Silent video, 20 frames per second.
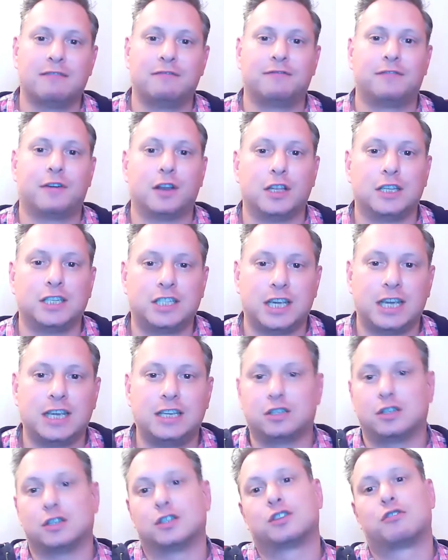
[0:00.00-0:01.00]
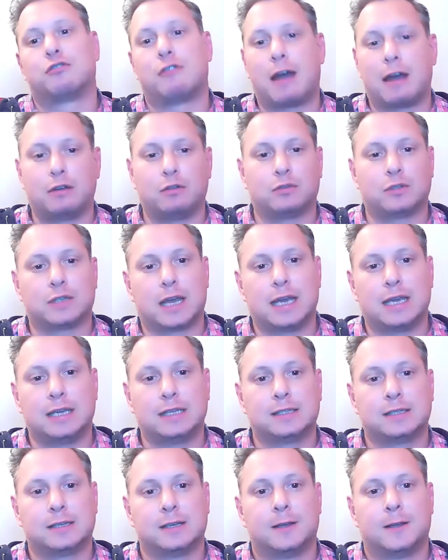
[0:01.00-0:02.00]
and follow Jesus throughout your
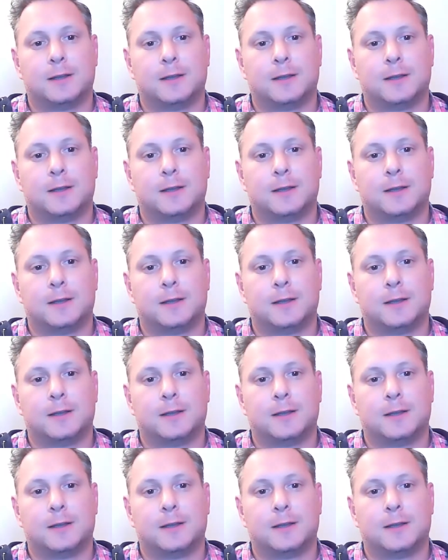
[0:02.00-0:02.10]
days.